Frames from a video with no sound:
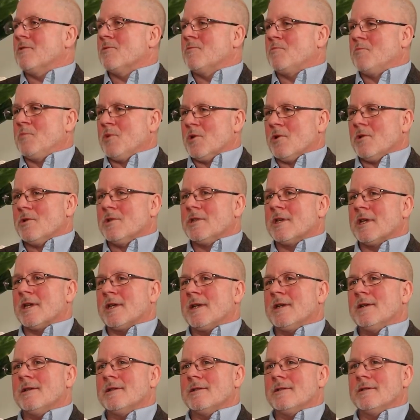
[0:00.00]
you're
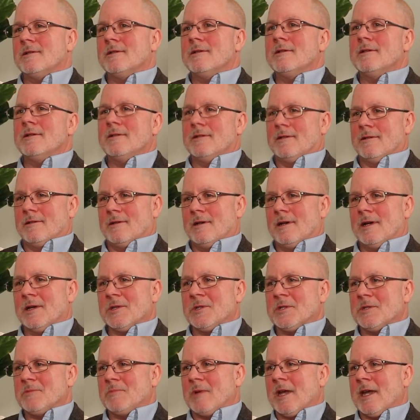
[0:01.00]
building
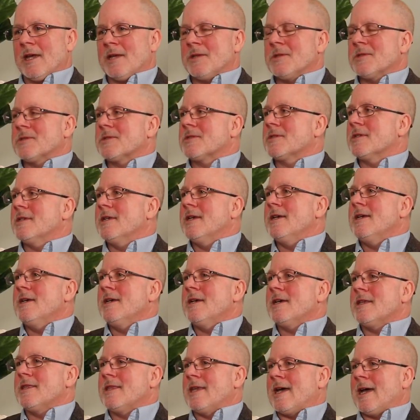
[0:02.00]
a space
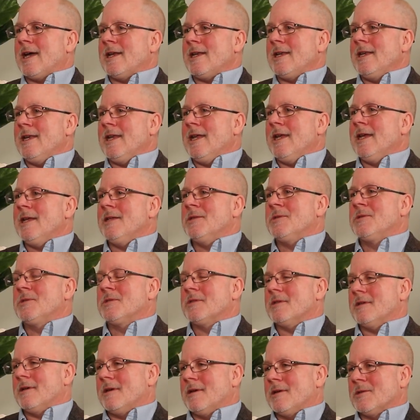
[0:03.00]
that
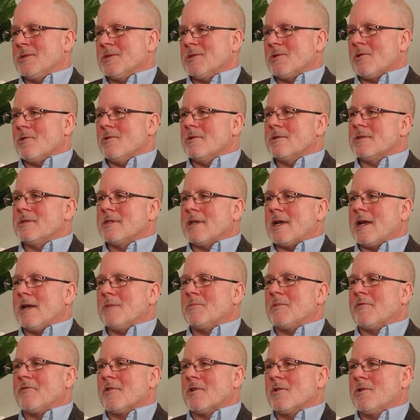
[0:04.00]
needs a certain
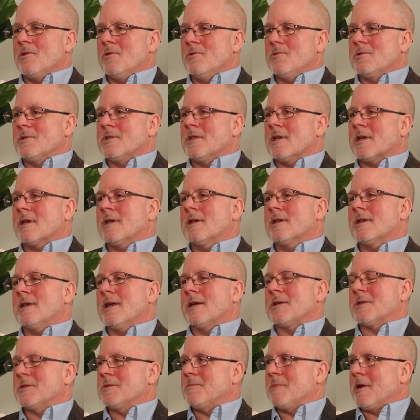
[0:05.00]
type of acoustic
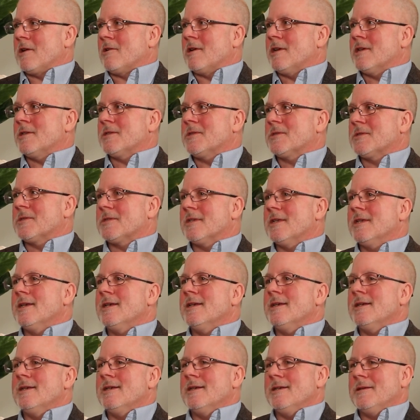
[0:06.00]
experience,
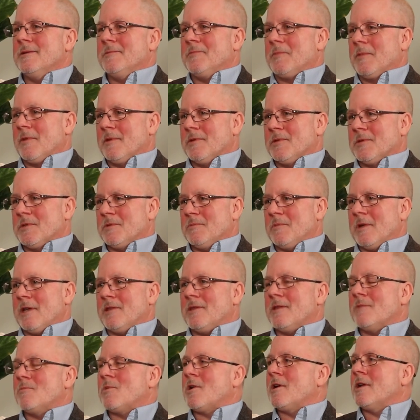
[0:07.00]

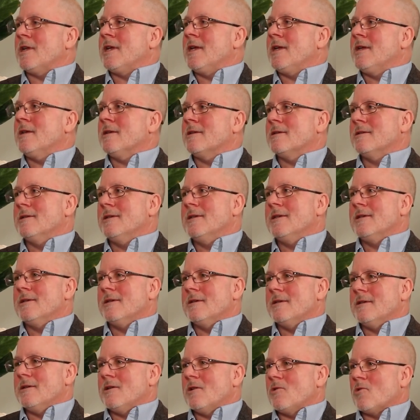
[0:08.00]
spend the money
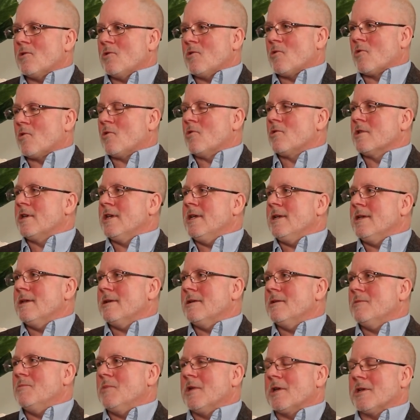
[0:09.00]
early
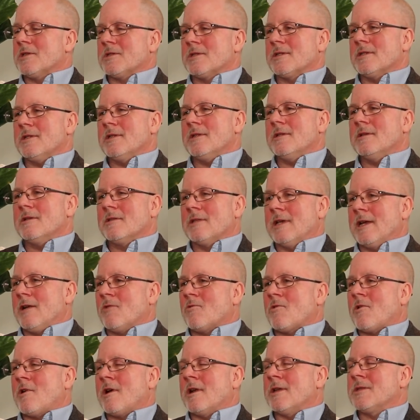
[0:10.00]
because
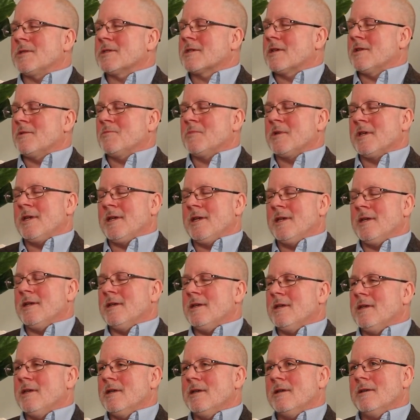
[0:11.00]
later on it's going to
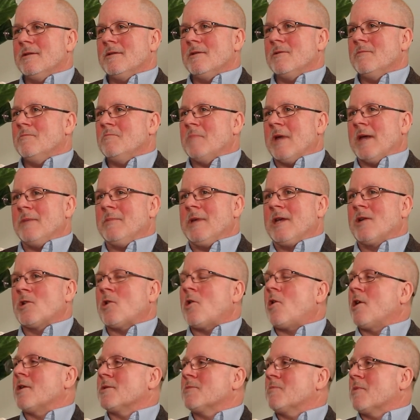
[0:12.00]
be maybe
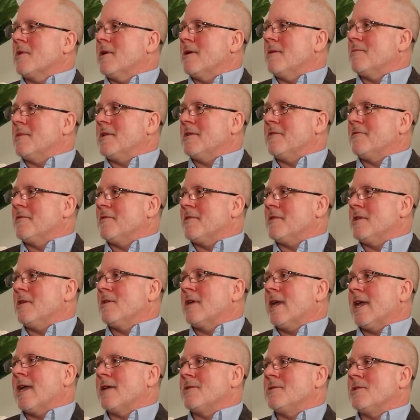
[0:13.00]
cost prohibitive and
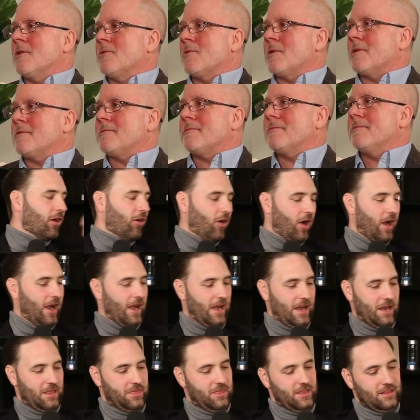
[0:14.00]
you can't do it. All right,
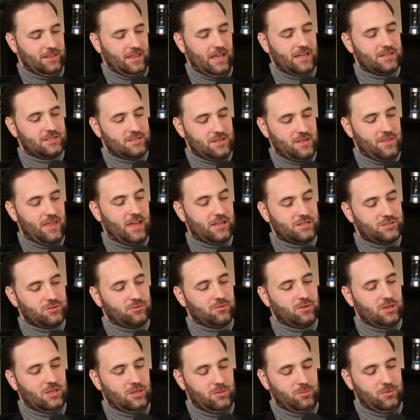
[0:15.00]
and I think that's a
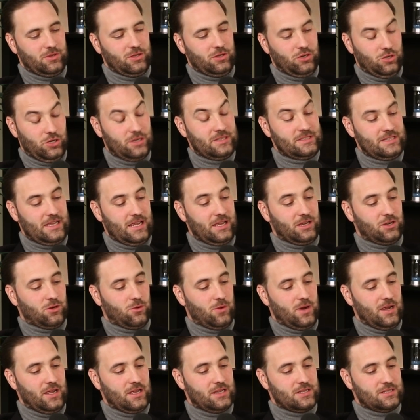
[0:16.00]
really good
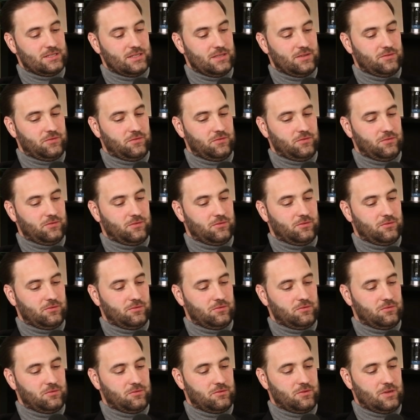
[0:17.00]
takeaway is
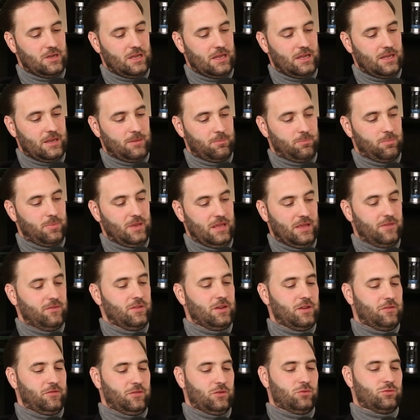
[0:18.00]

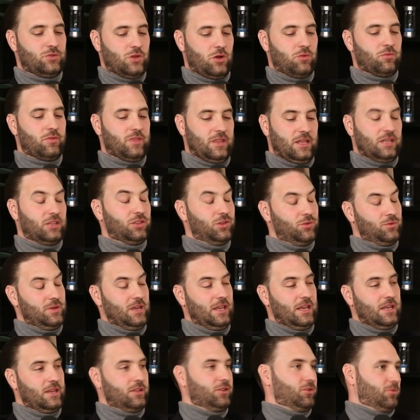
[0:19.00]
even if you don't think you
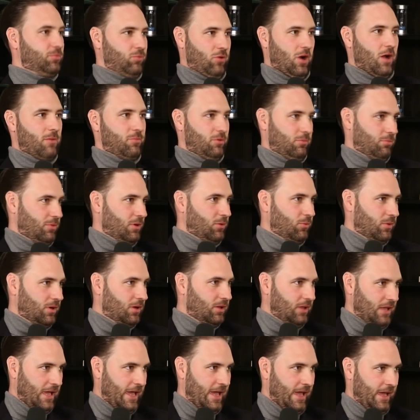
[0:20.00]
need it, you probably
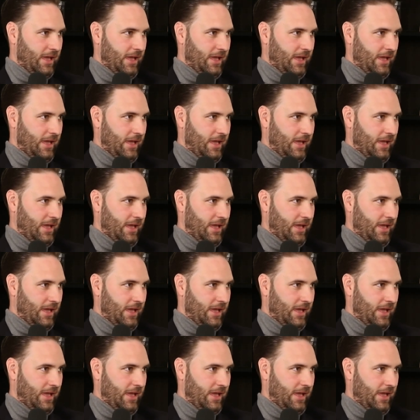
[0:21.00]
will,